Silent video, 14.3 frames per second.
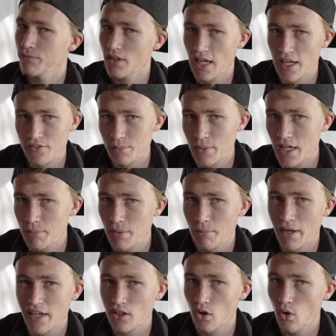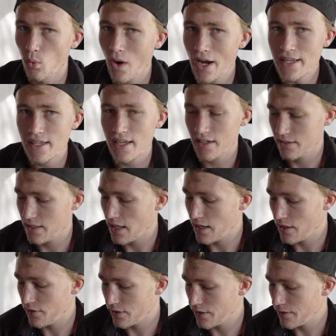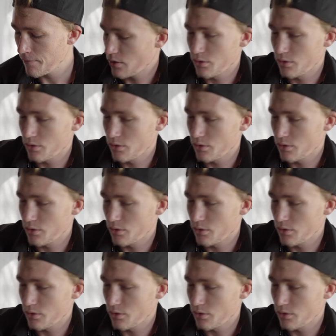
I haven't made up my mind quite yet in that area.